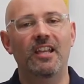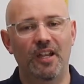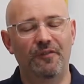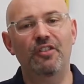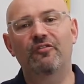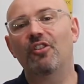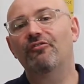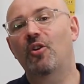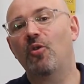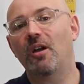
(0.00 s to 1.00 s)
If you've got
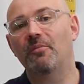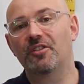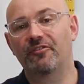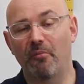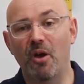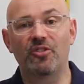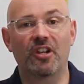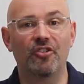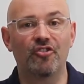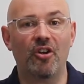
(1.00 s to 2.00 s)
requirements for motor
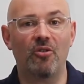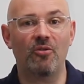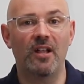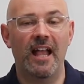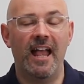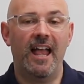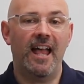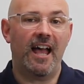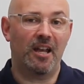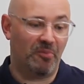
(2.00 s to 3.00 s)
control
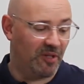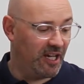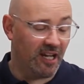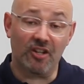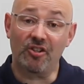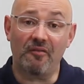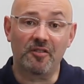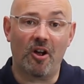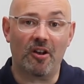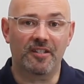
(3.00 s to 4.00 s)
and in particular soft
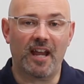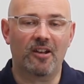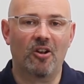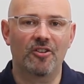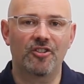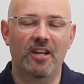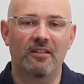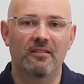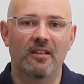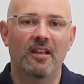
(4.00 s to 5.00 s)
starter technology,
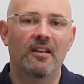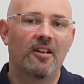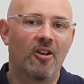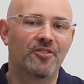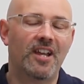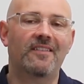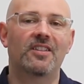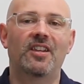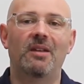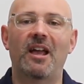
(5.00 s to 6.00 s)
contact the
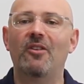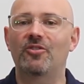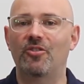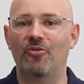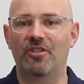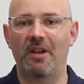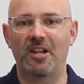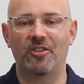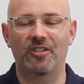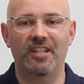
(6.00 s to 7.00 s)
team at LC
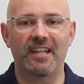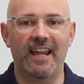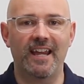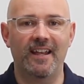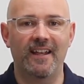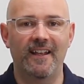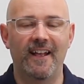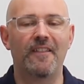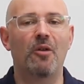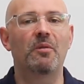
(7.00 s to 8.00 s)
Automation today
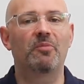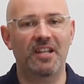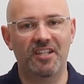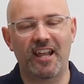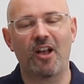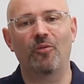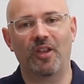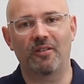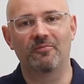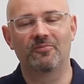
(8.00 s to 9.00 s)
and they'll be pleased to help
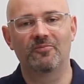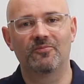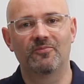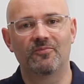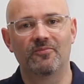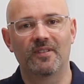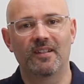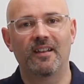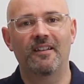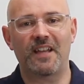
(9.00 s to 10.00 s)
you.
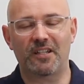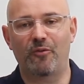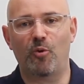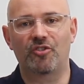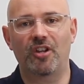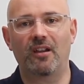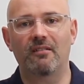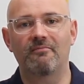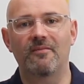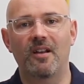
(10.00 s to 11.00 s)
Thanks for
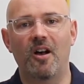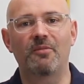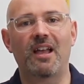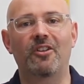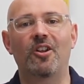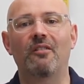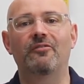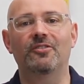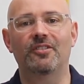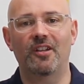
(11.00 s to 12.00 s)
watching. I'm Gavin
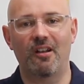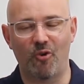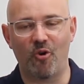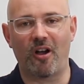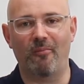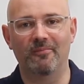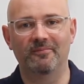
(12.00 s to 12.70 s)
Highfield of AuCom.